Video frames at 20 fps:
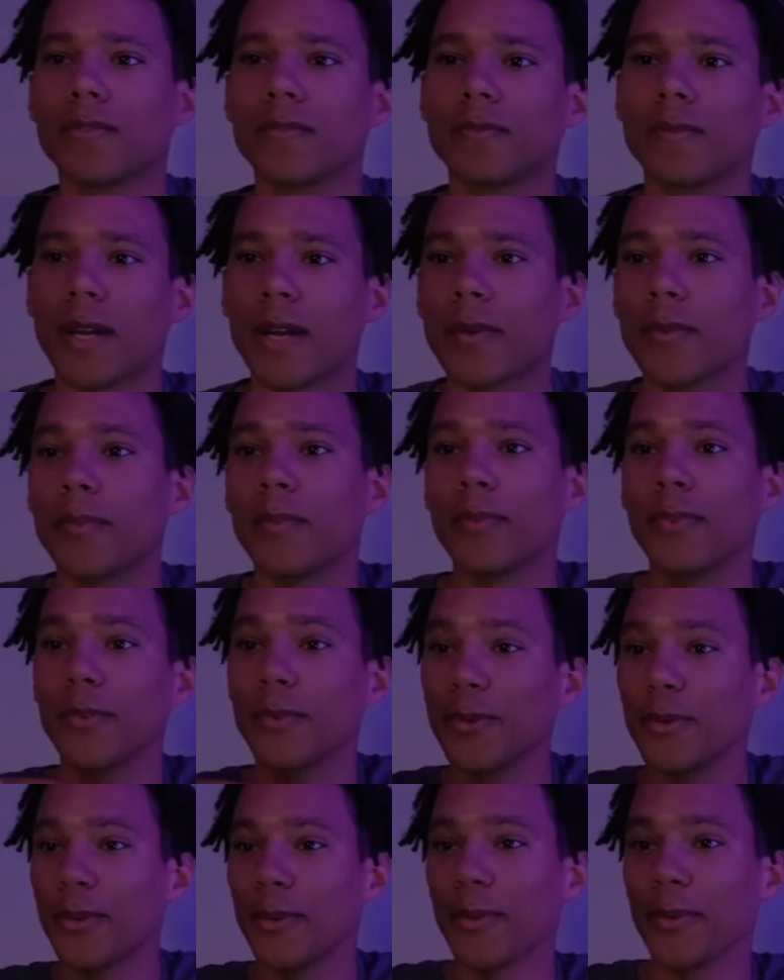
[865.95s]
Like
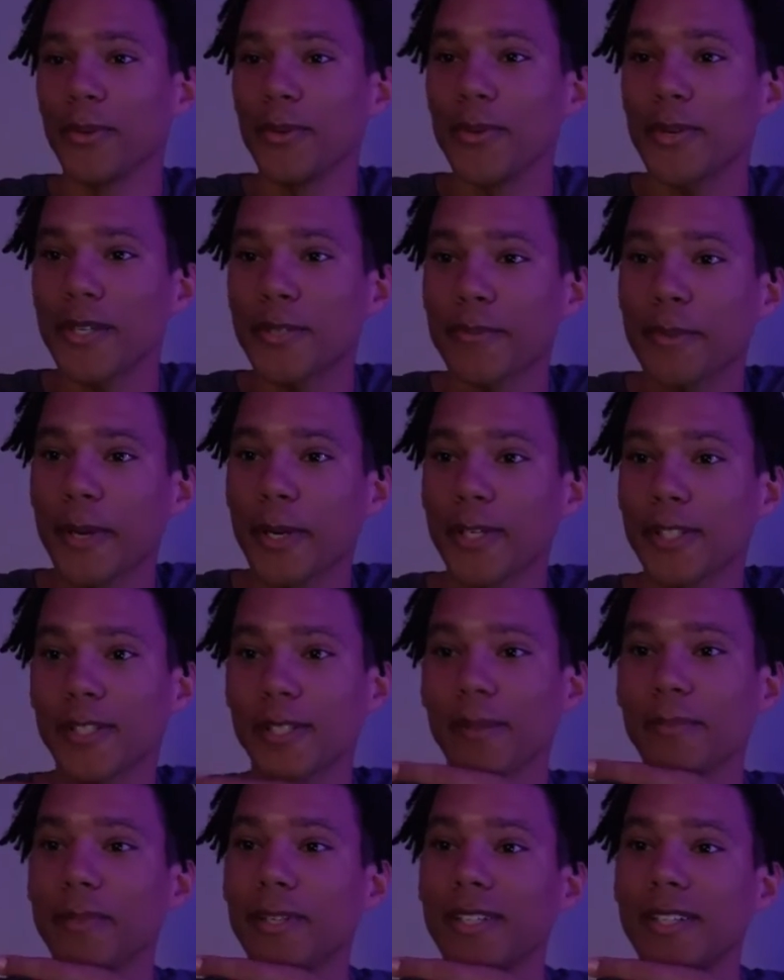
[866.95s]
you experience
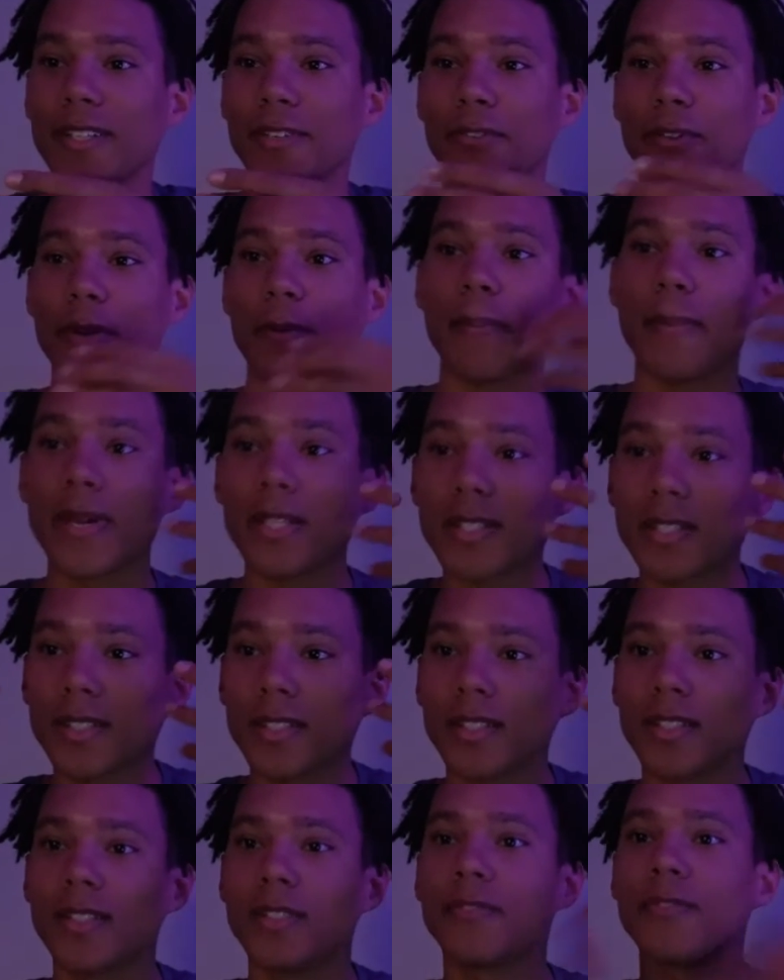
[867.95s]
something different
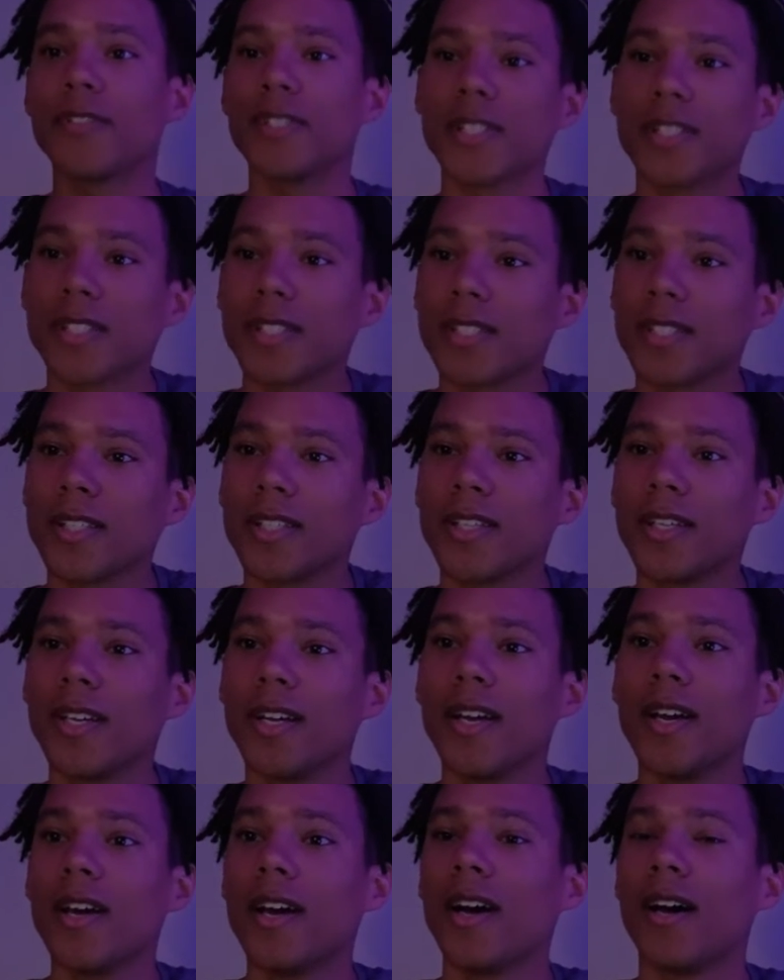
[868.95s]
mentally, physically,
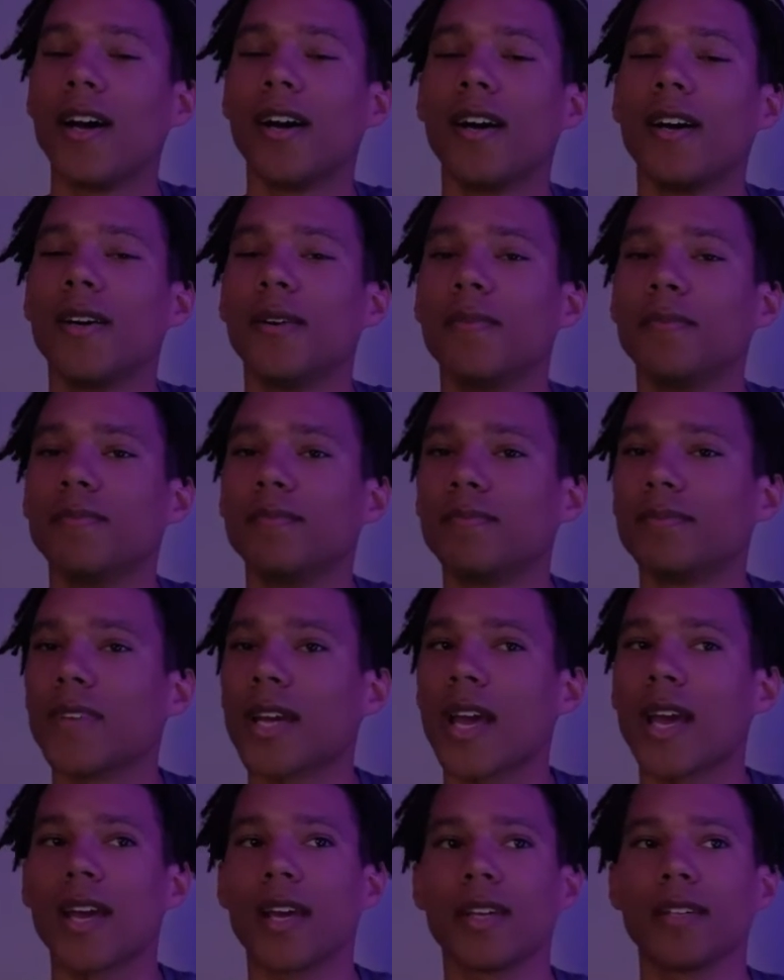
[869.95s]

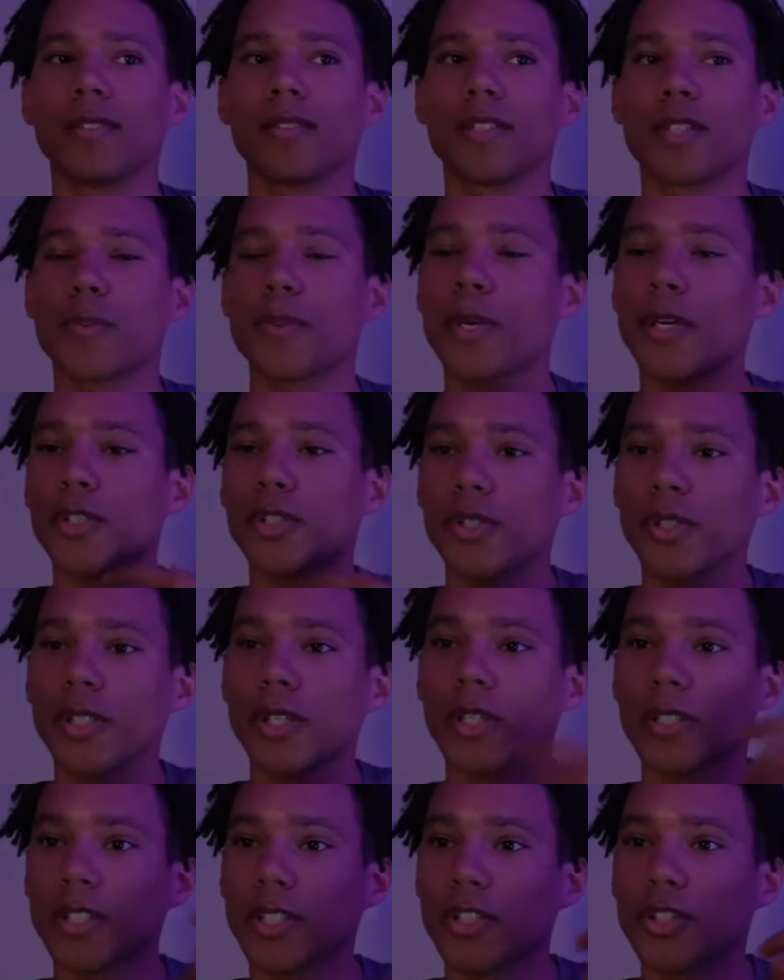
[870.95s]
and spiritually
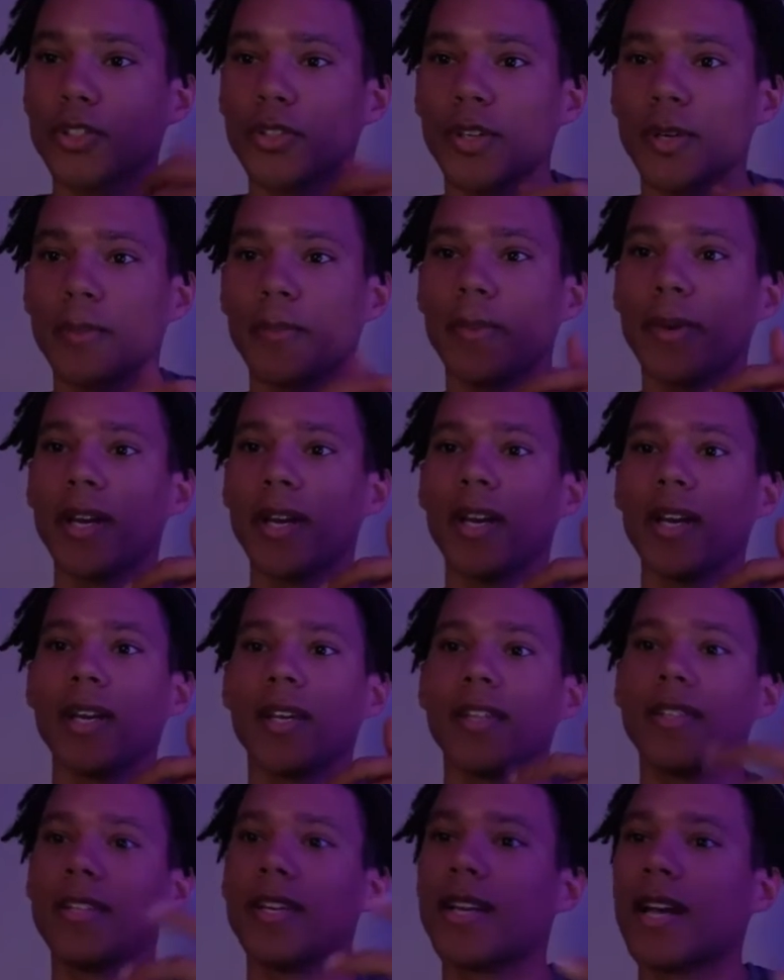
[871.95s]
on this trip
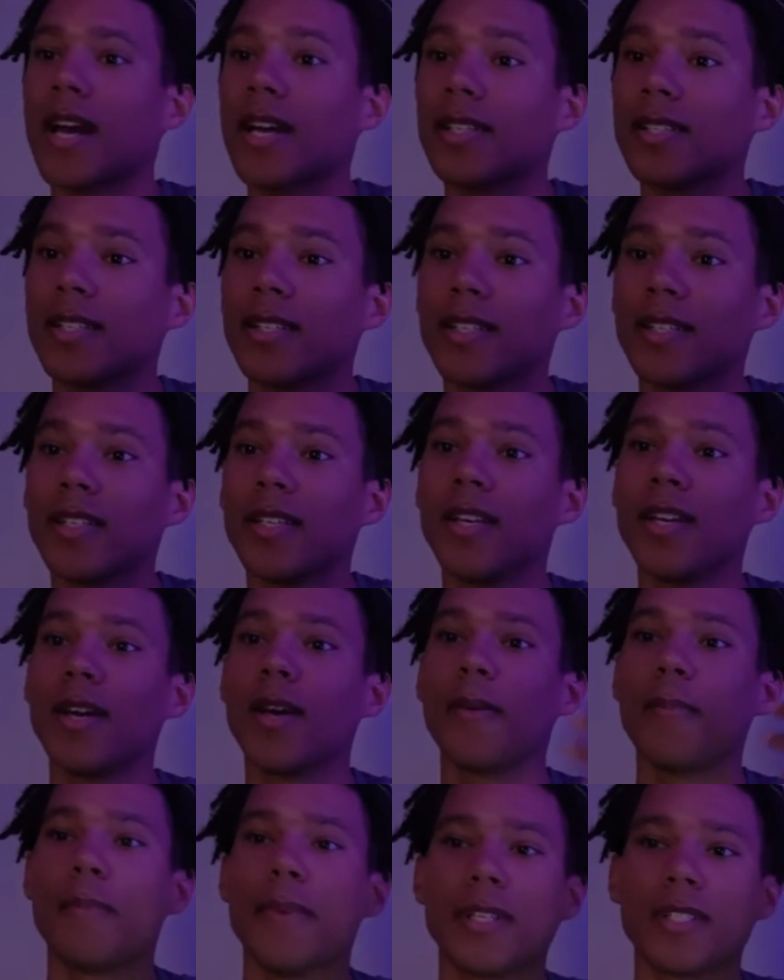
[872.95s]
than I did
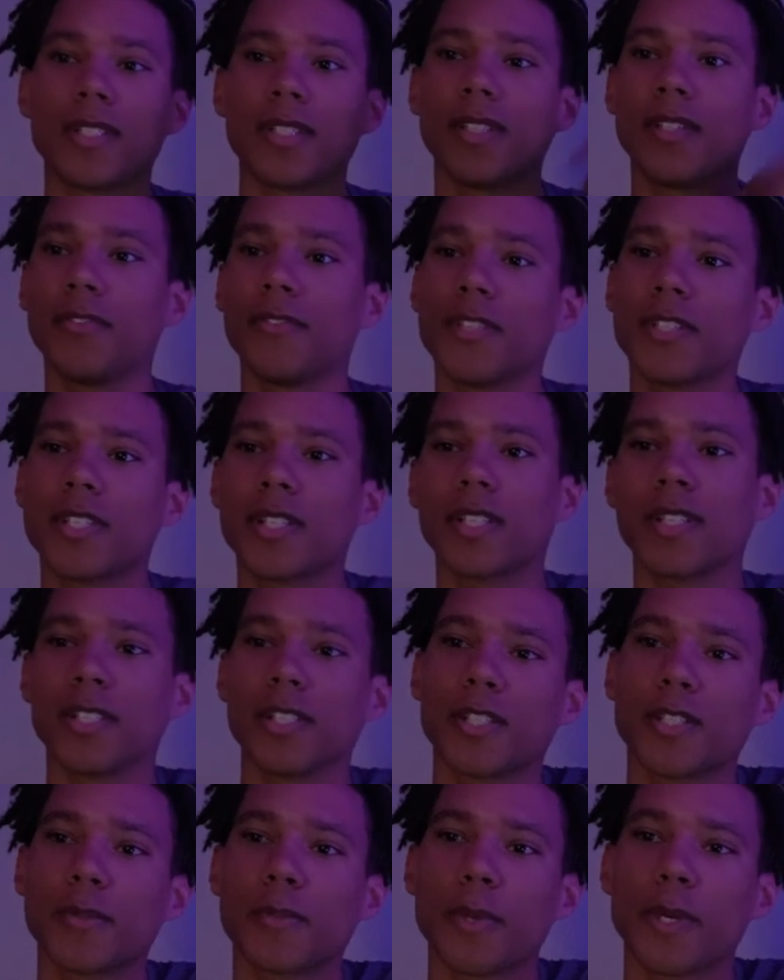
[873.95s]
mentally, physically,
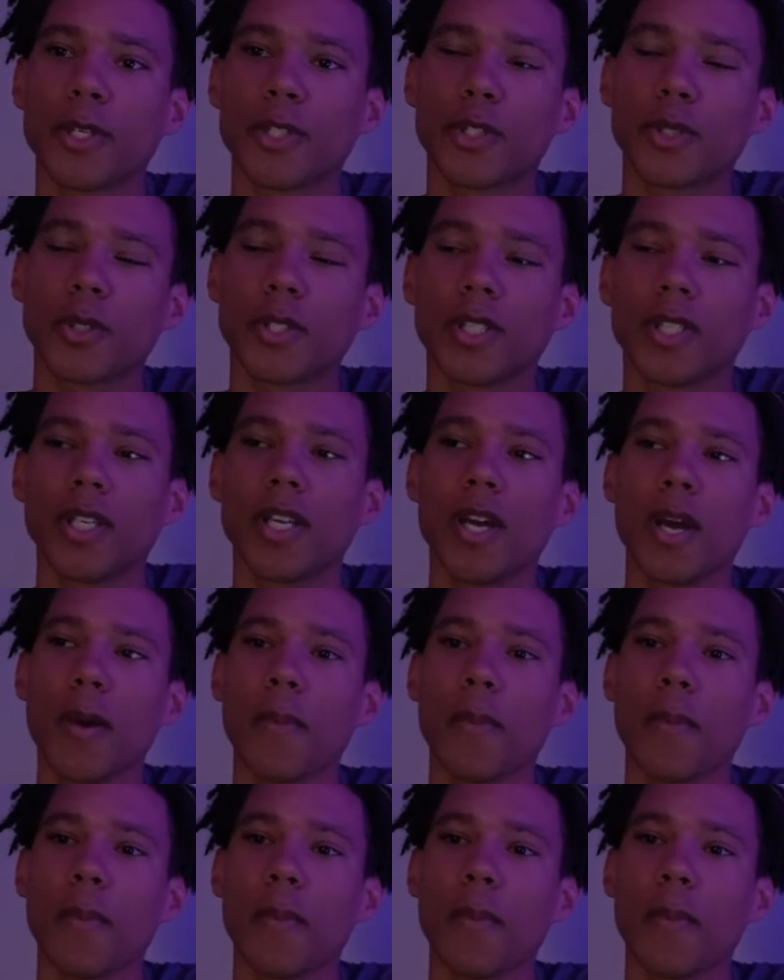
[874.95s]
and spiritually.